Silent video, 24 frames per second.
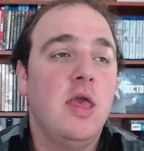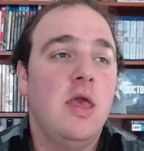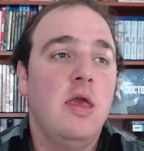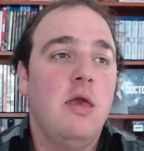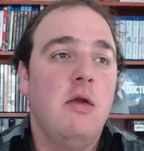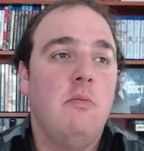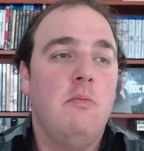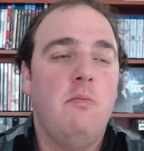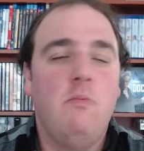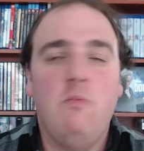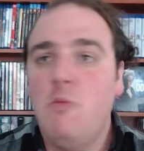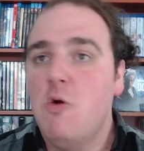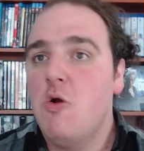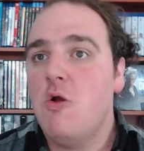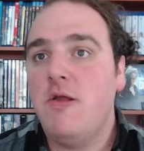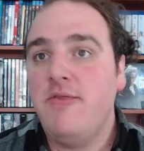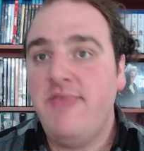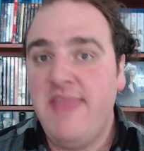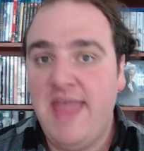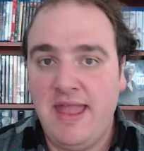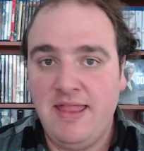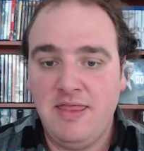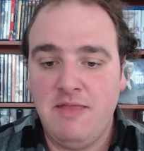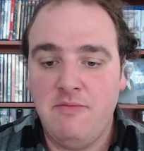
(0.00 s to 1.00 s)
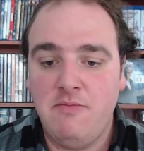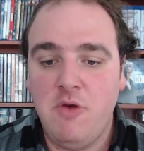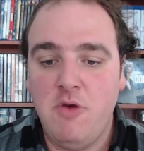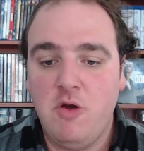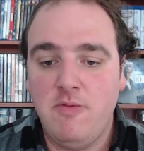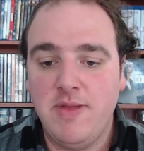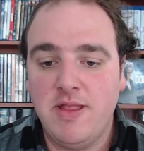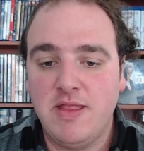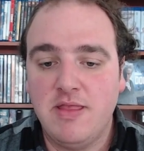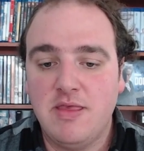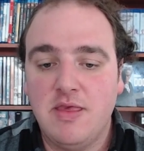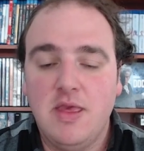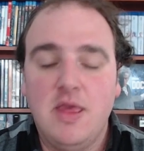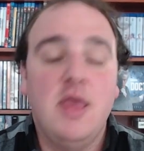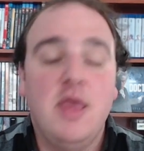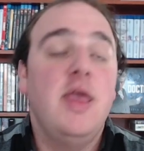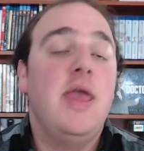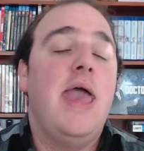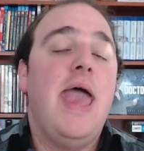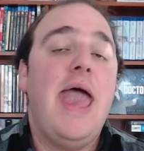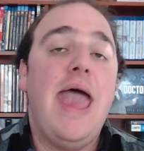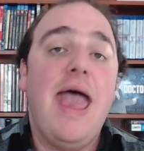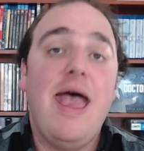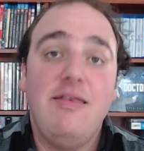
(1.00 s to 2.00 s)
More on that in a moment.
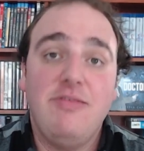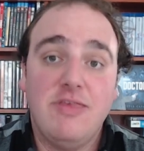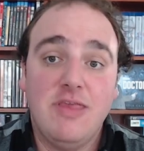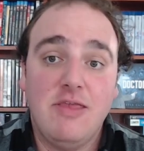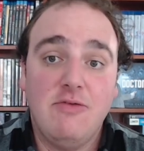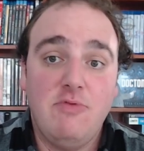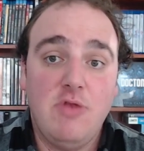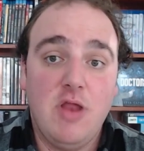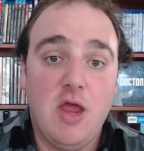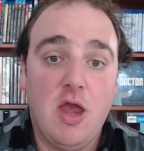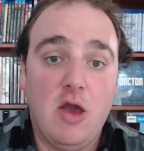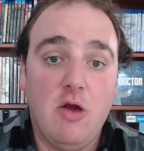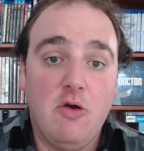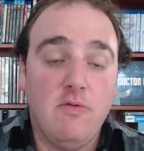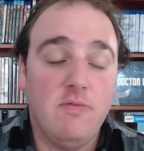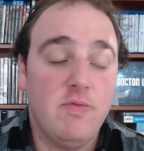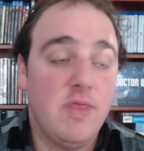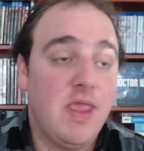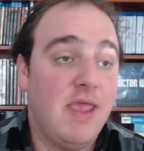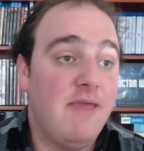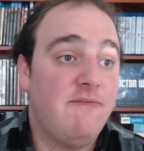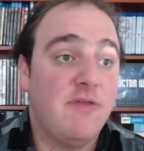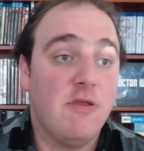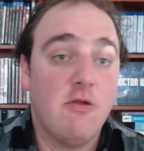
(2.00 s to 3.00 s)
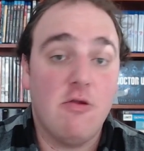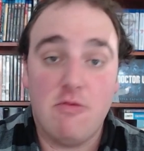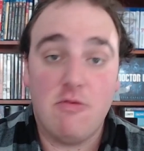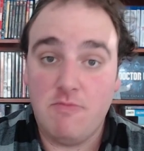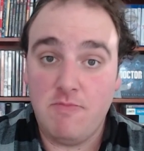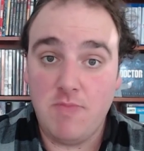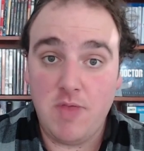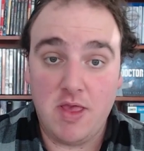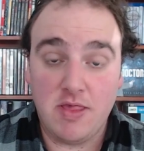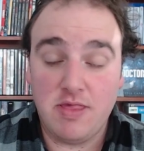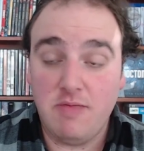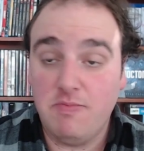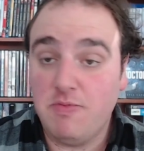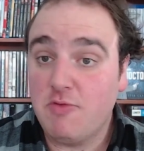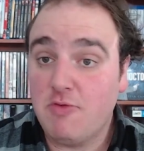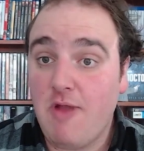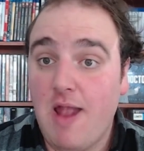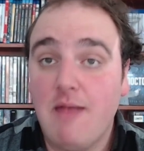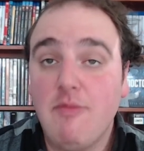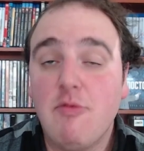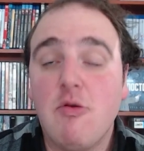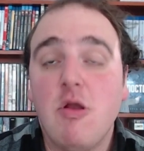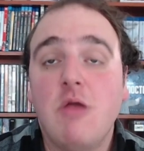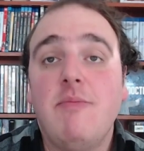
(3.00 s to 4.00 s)
As you know, if you're a
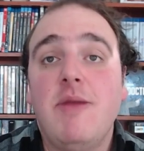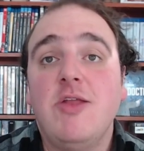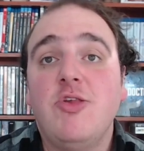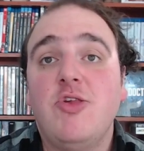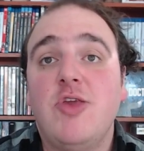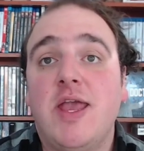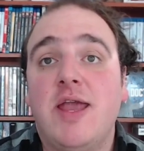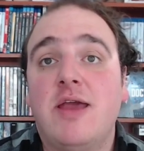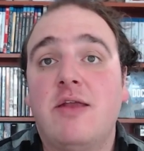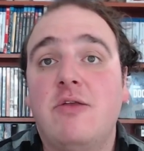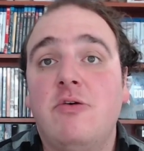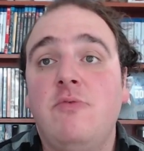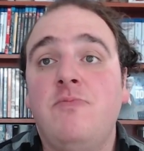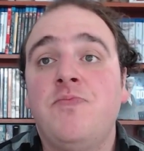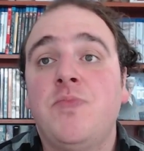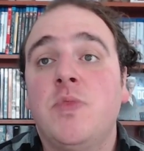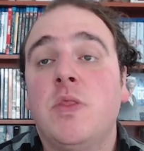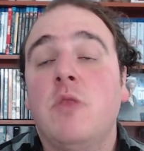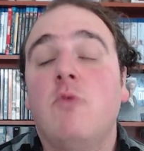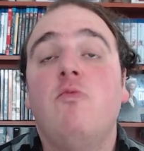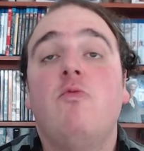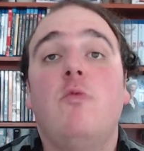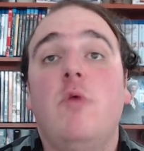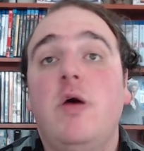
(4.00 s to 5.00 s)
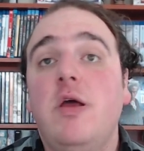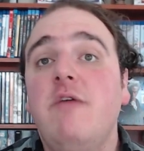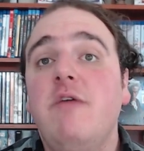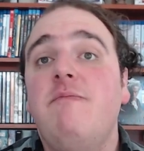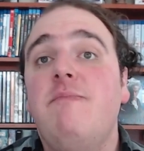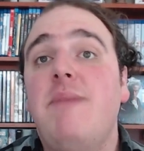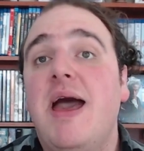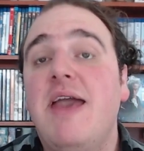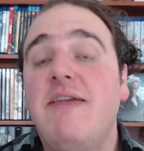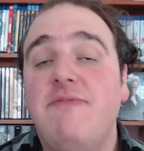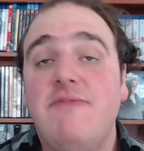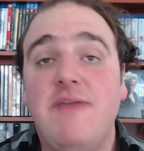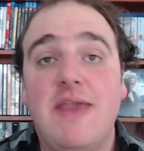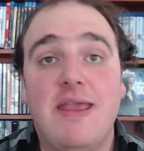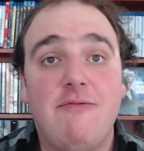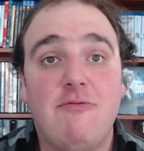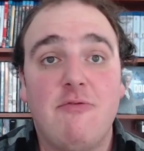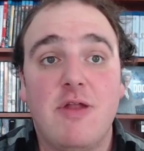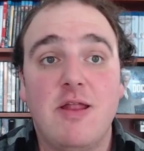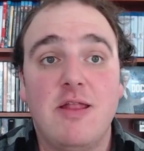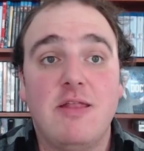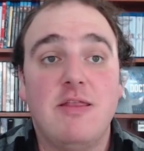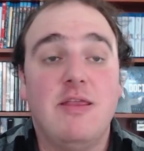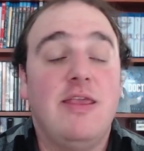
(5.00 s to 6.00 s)
subscriber on my channel, one of my
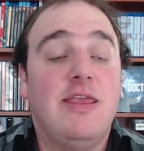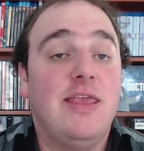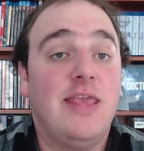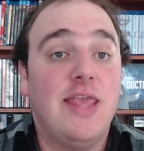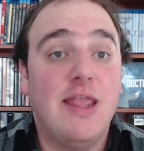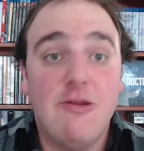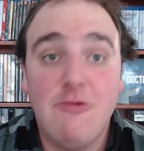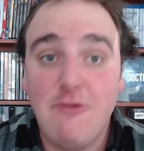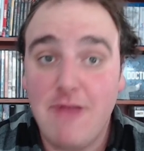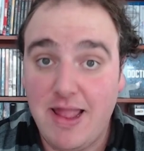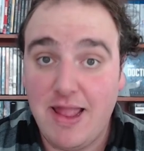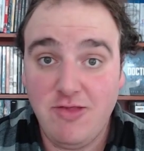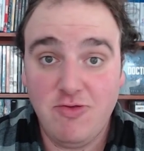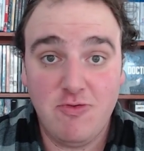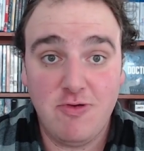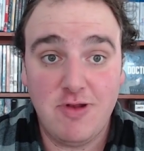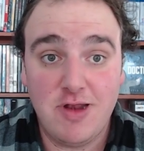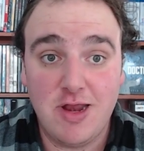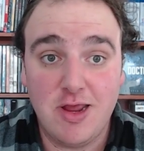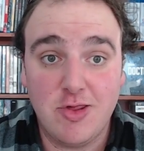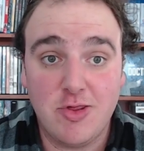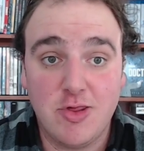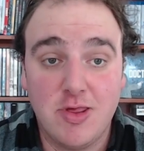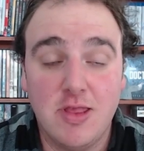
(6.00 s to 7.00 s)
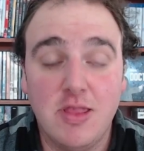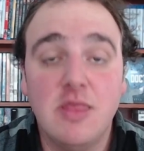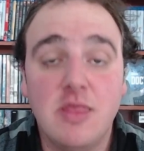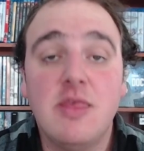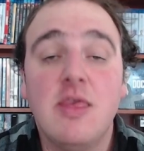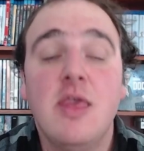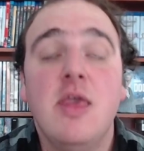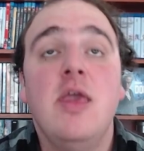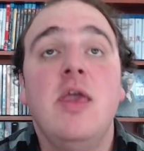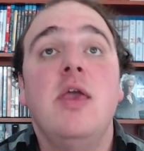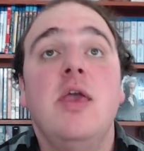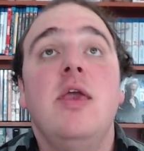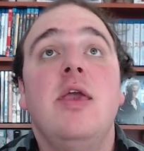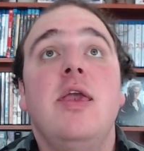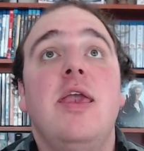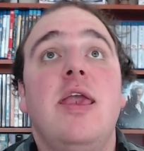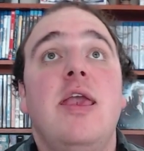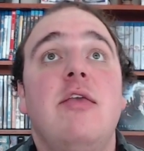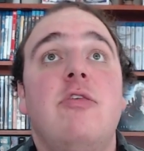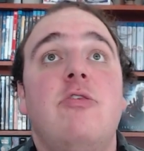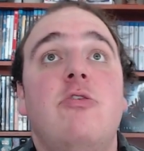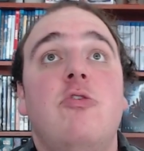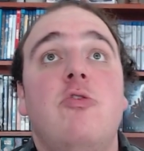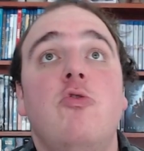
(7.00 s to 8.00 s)
favorite year-end traditions
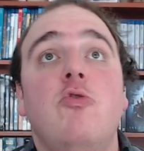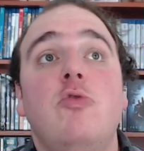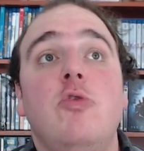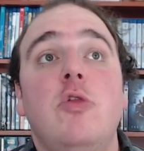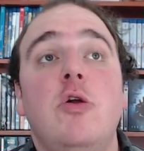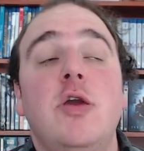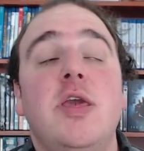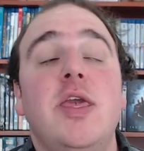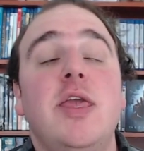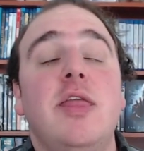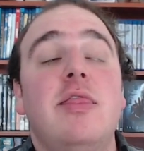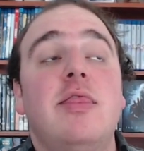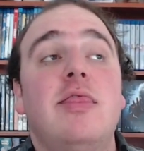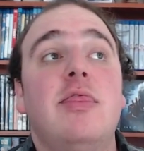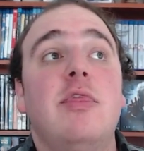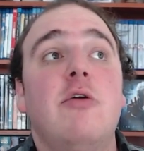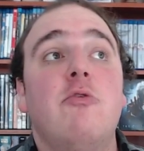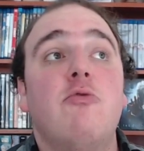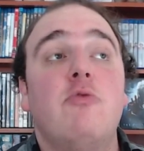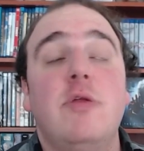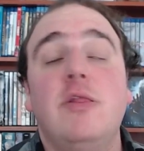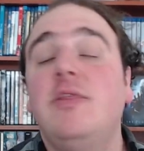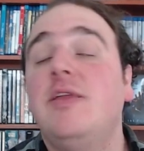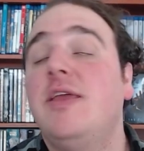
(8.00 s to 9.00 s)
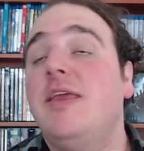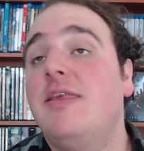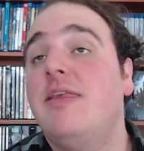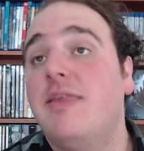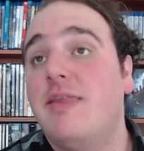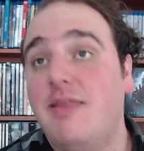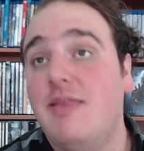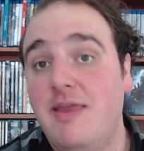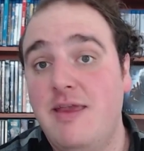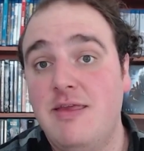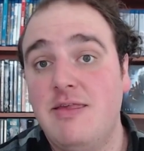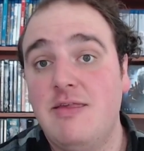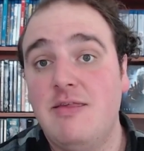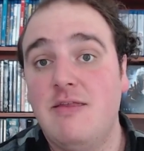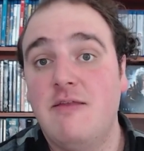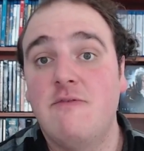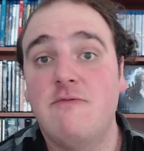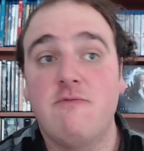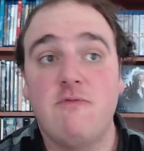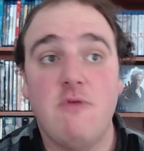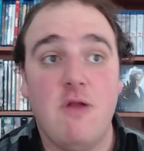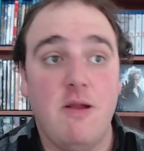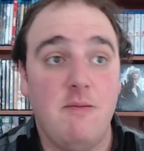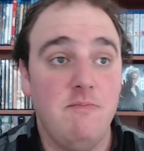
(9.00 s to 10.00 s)
is to look at the release list
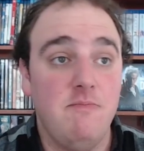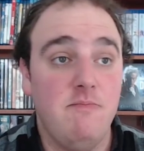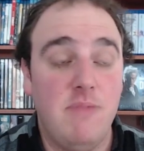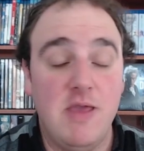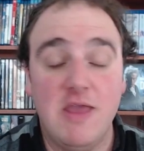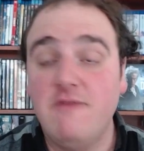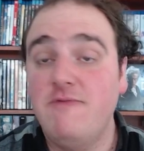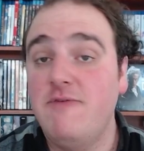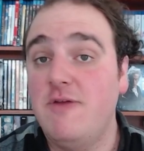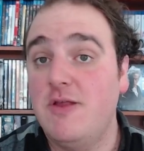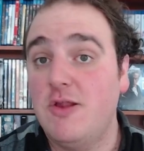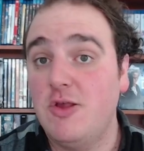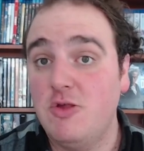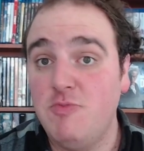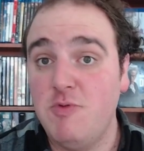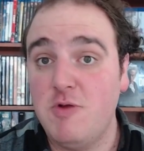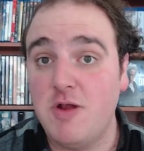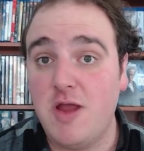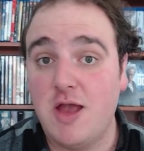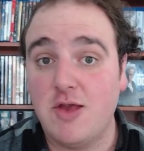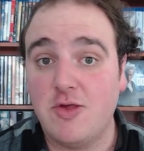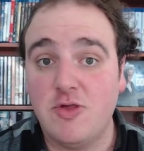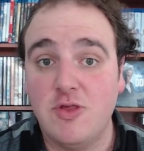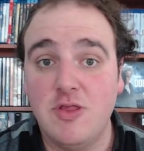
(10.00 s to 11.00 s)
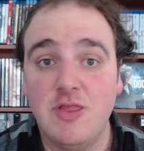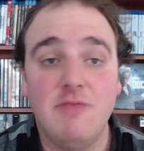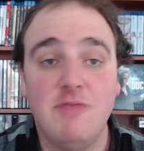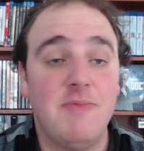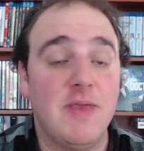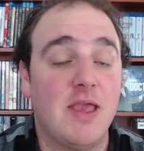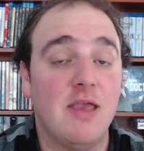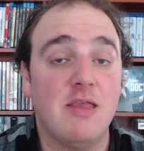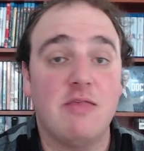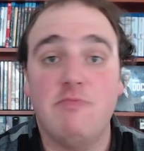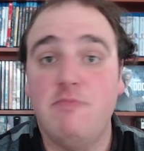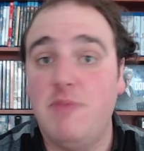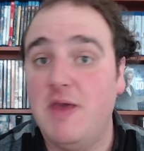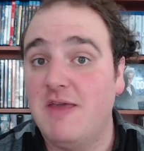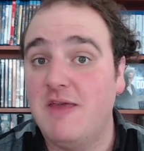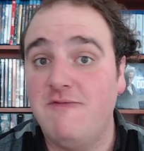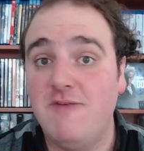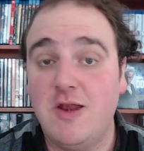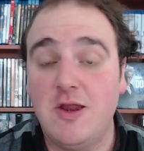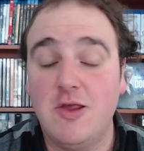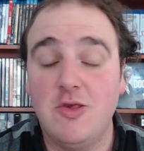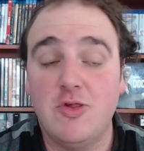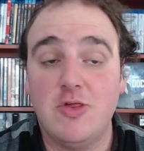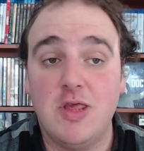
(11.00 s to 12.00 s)
from Big Finish Productions, because Big
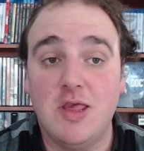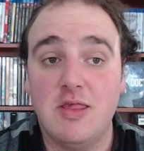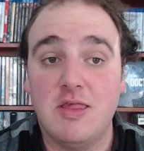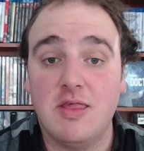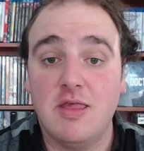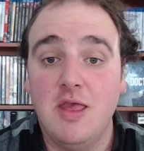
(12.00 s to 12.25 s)
Finish is